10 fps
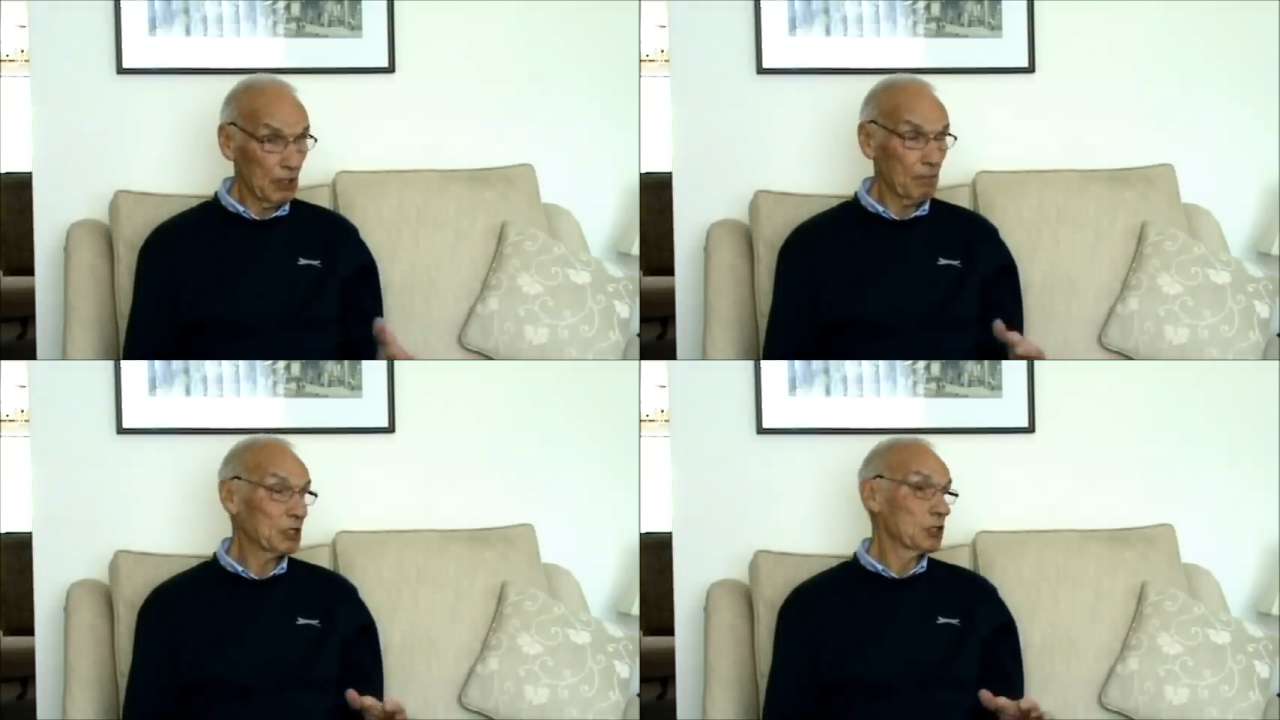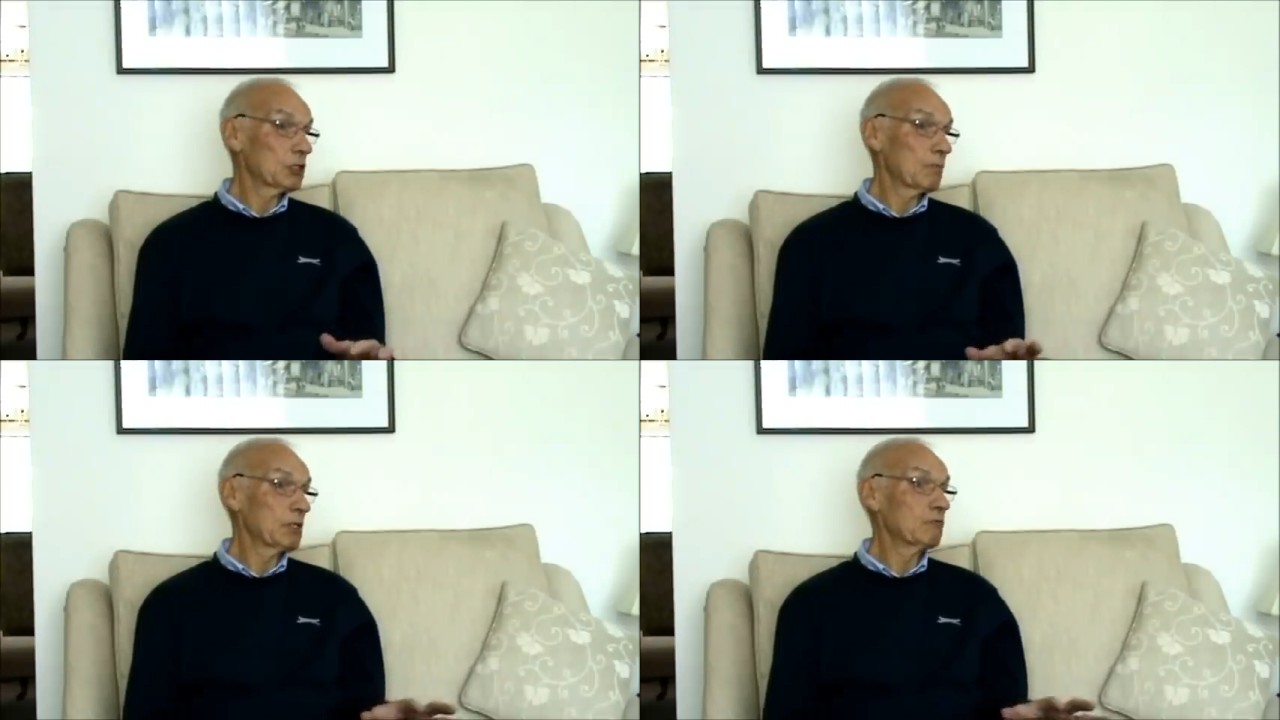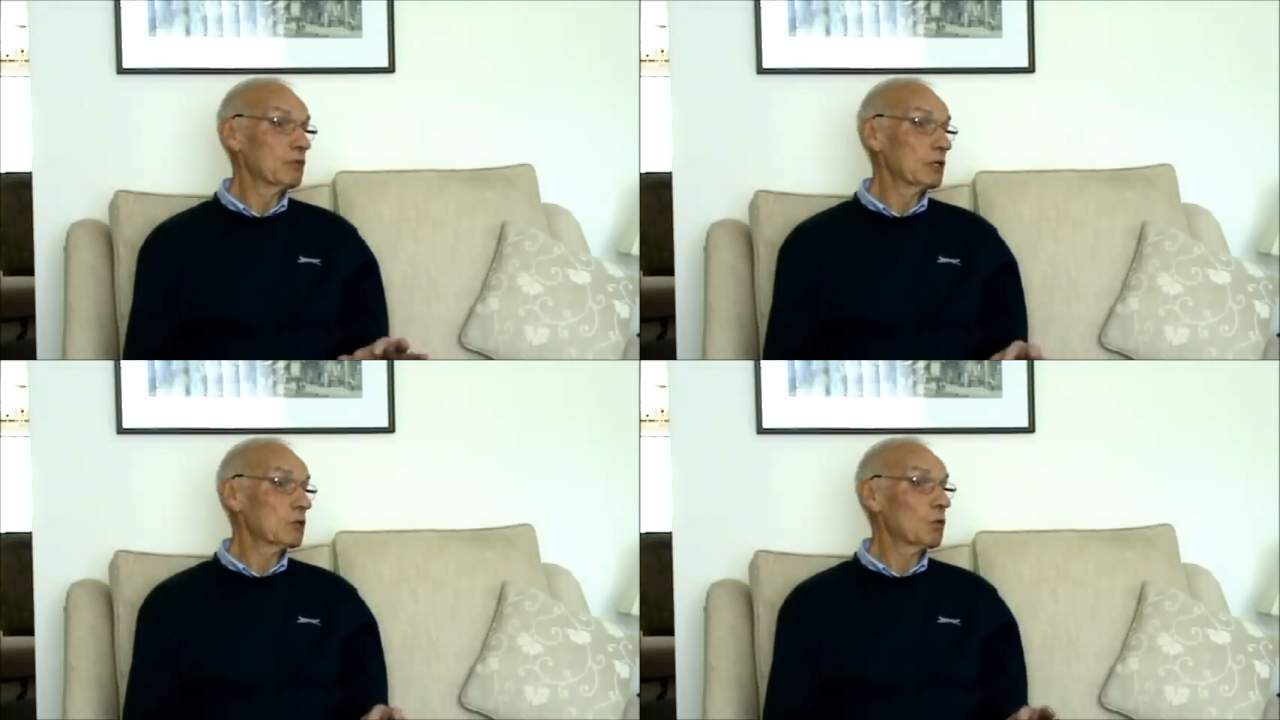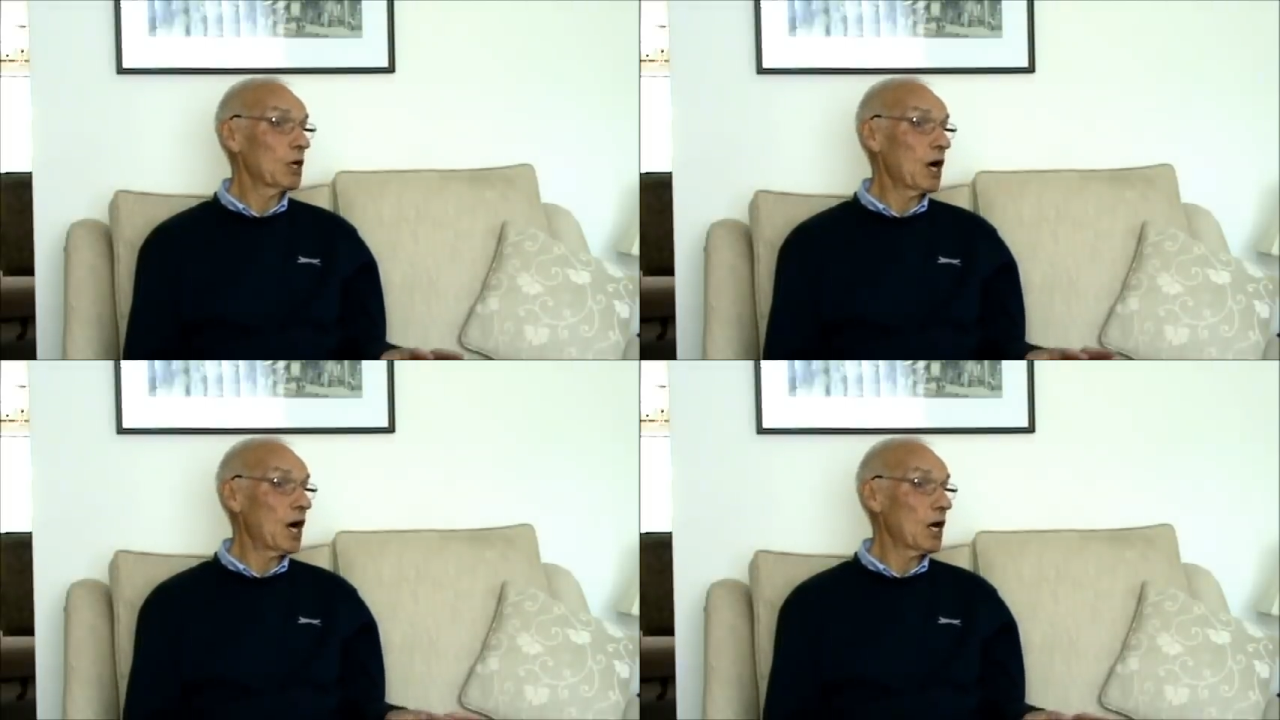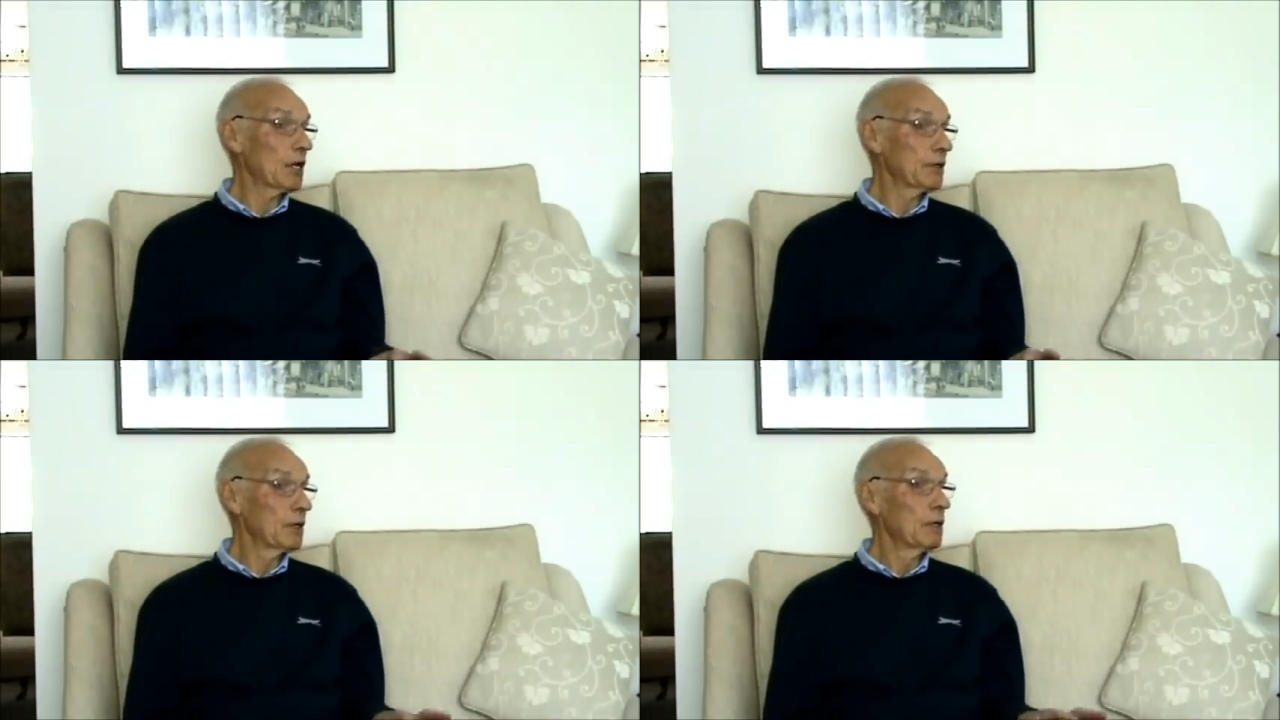the pitches would be quite
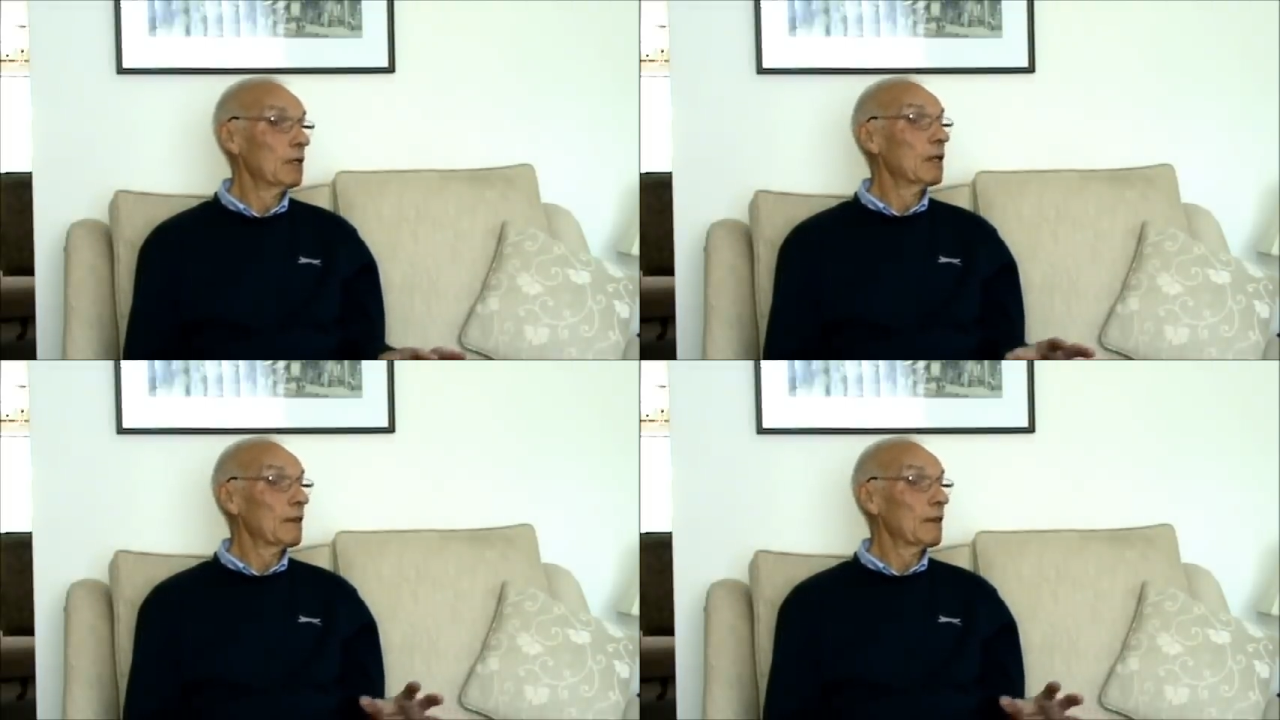hard. Yes.